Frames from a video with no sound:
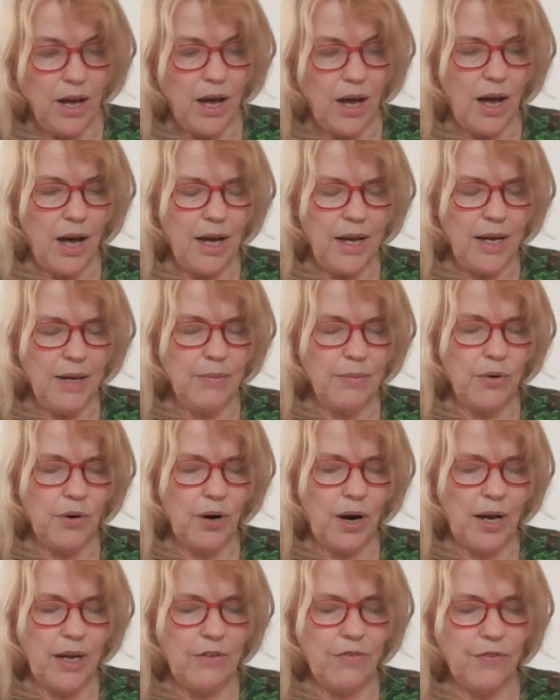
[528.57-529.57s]
I am
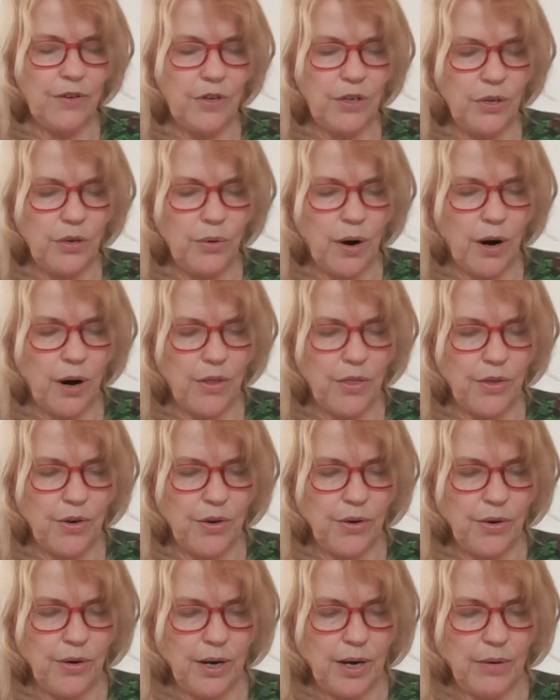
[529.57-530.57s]
crying for you,
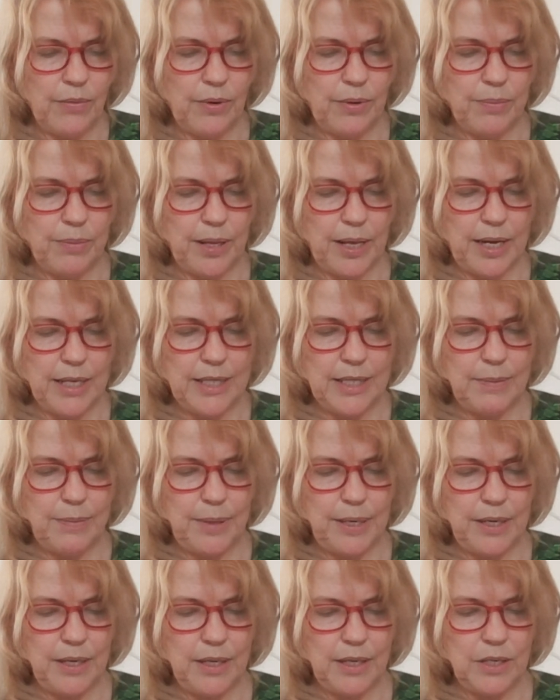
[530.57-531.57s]
Arthur, I replied,
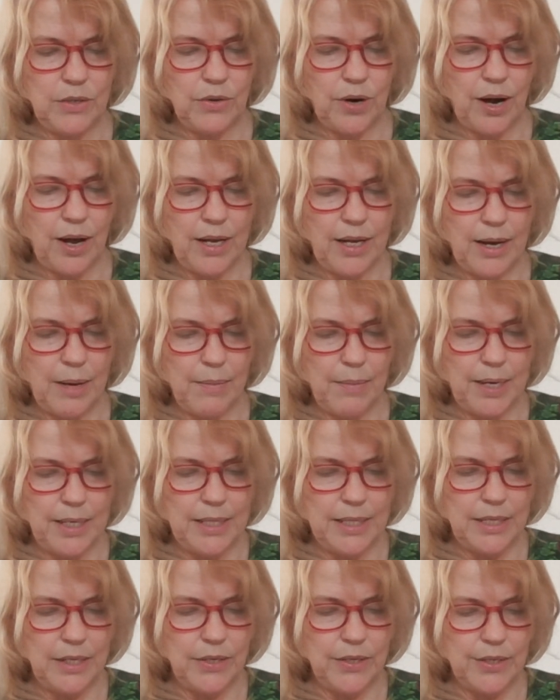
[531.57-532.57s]
speedily drying up my
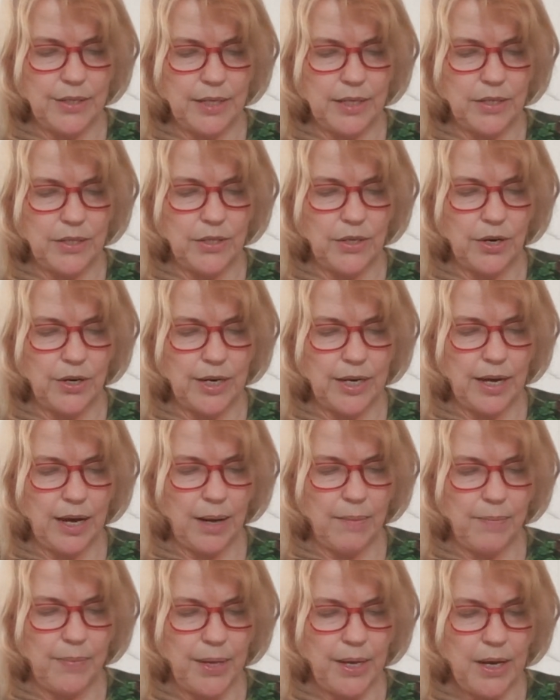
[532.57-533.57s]
tears, and starting
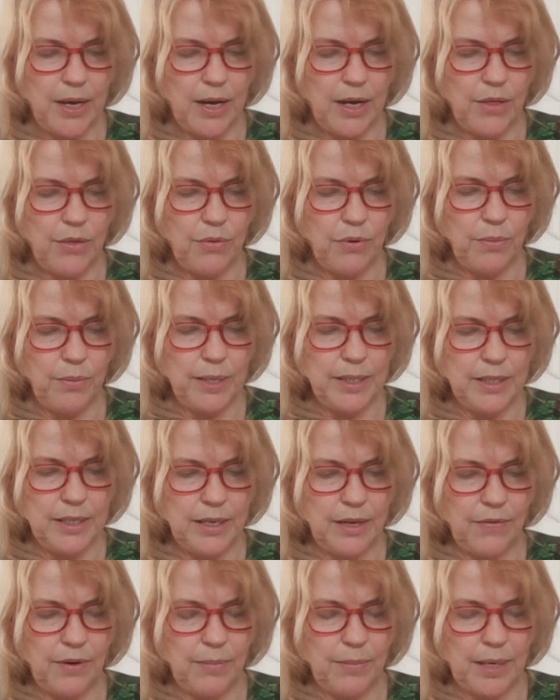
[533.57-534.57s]
up. I threw
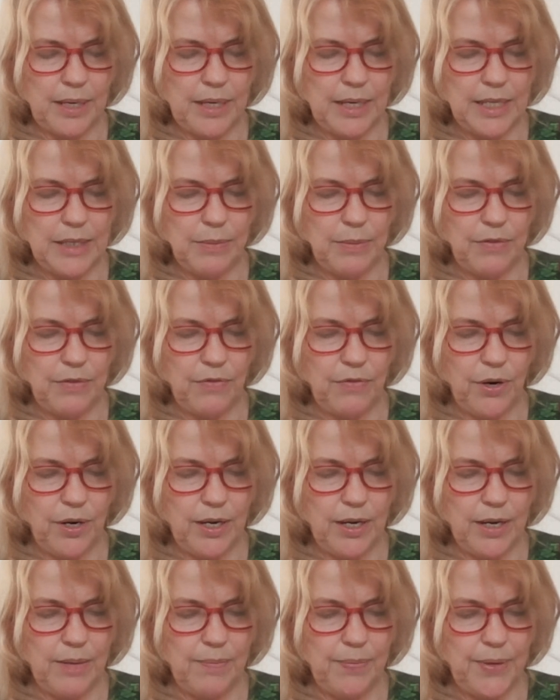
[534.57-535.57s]
myself on my knees before
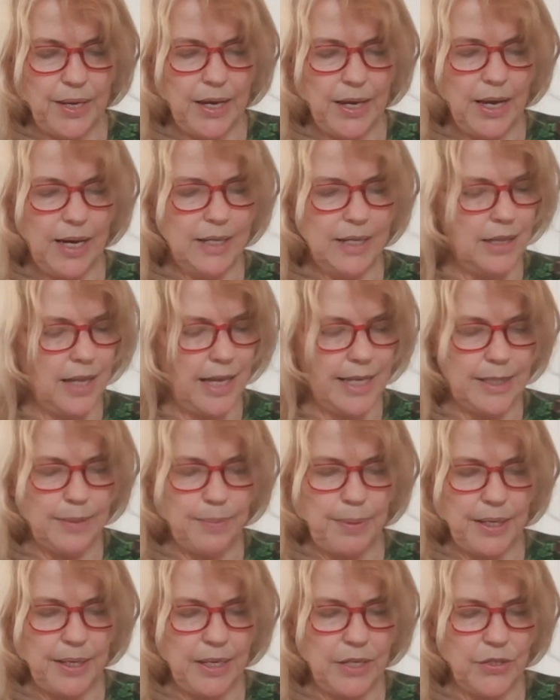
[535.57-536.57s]
him, and
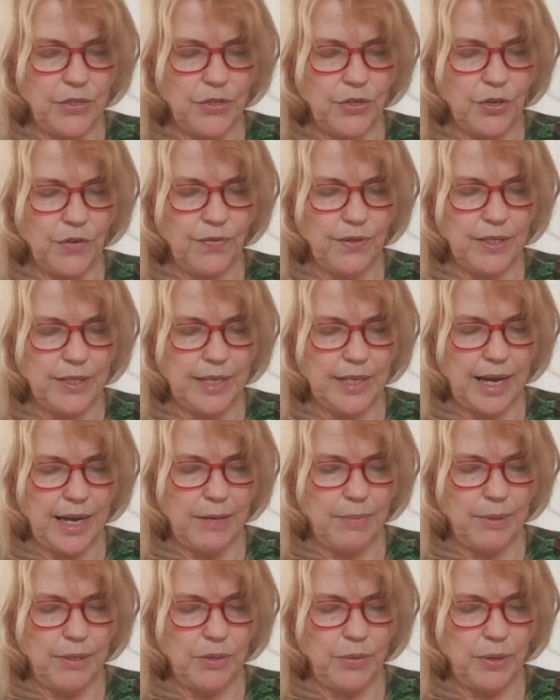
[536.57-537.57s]
clasping his nerveless
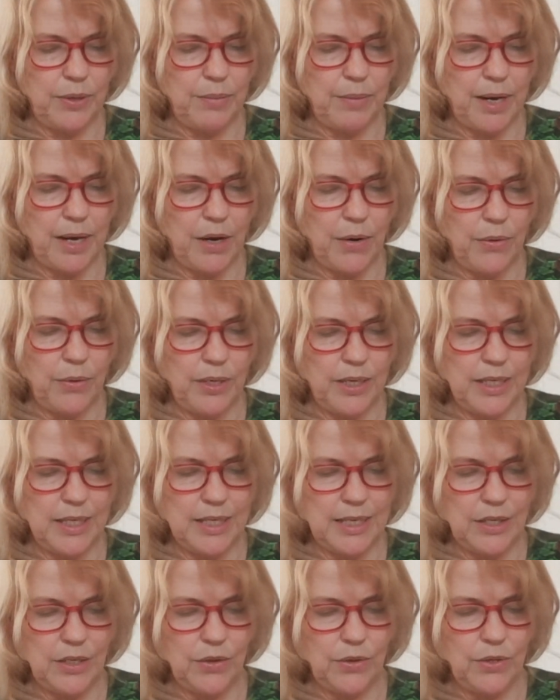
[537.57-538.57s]
hand between my own,
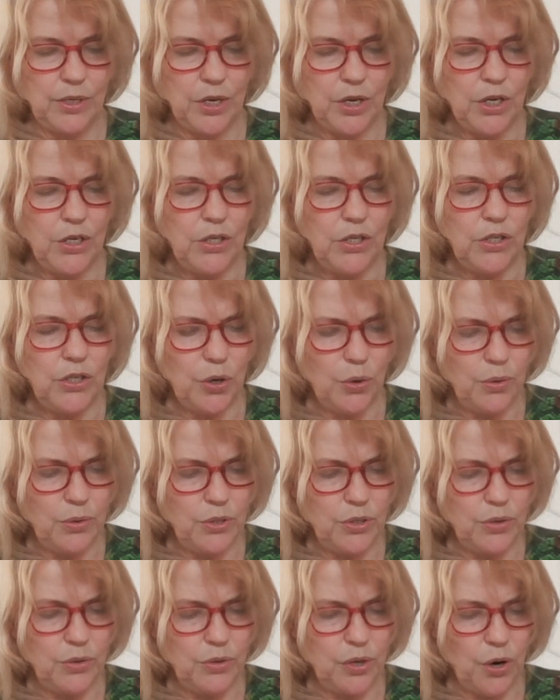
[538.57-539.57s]
continued,
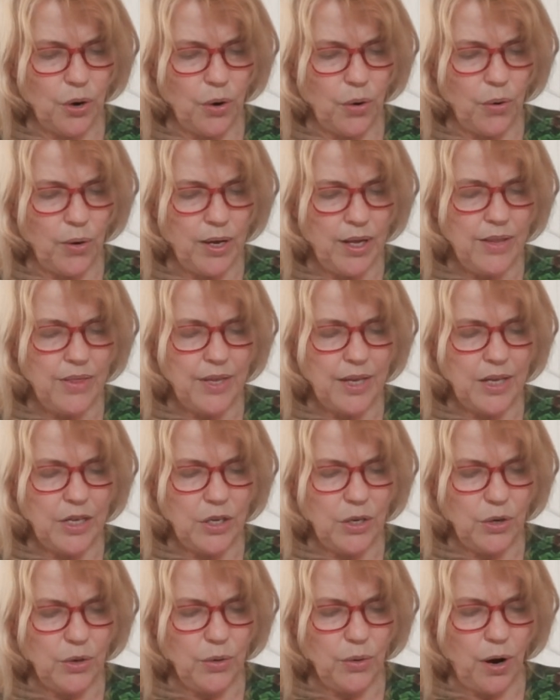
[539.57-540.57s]
Don't you know that
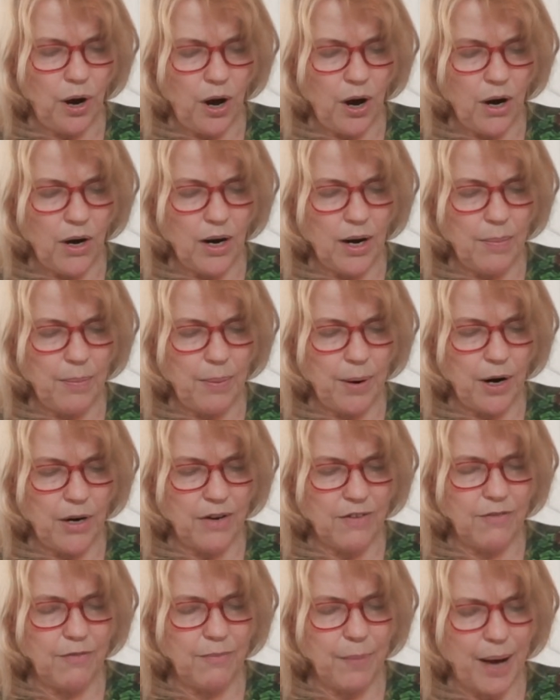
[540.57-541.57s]
you are a part
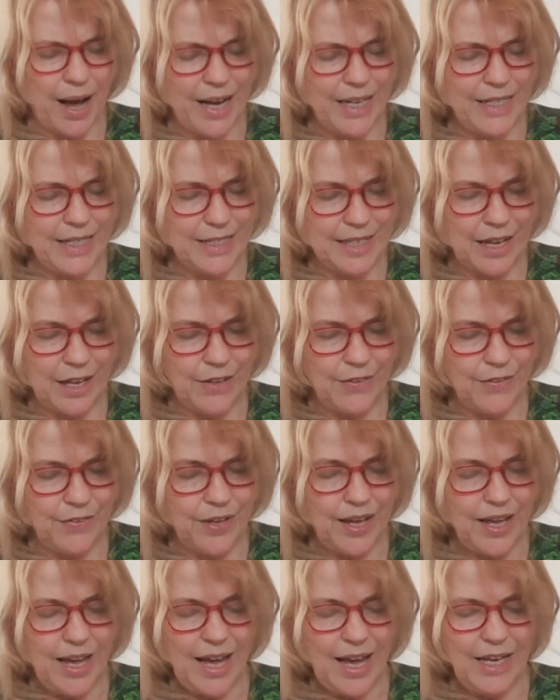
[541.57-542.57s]
of myself,
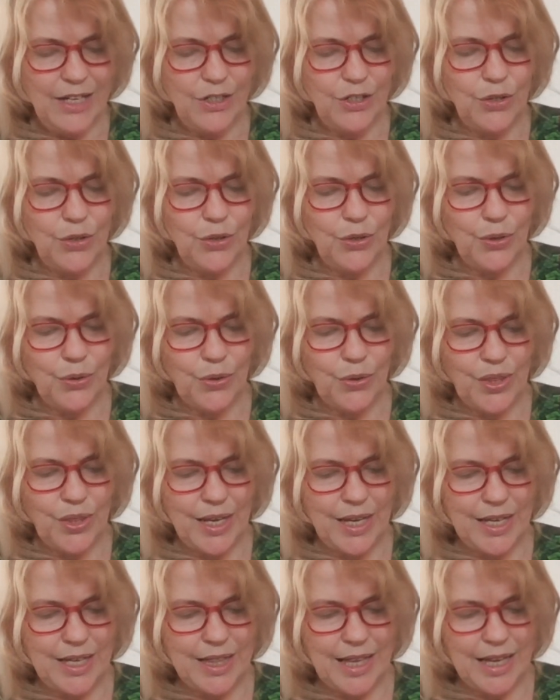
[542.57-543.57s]
and do you
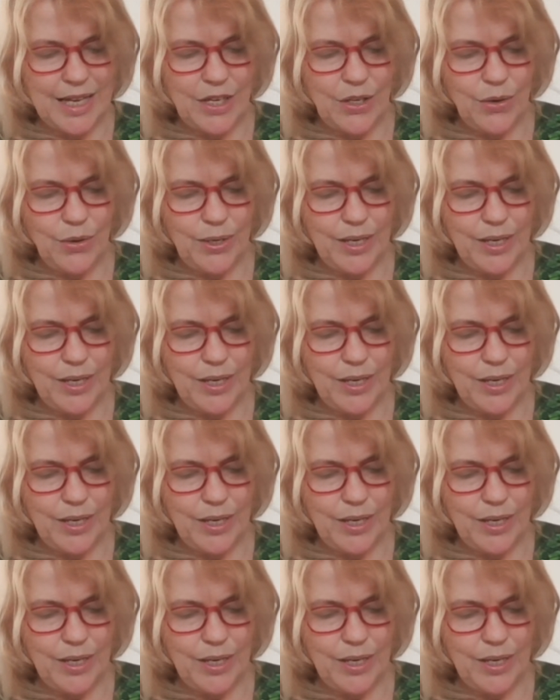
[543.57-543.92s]
think that you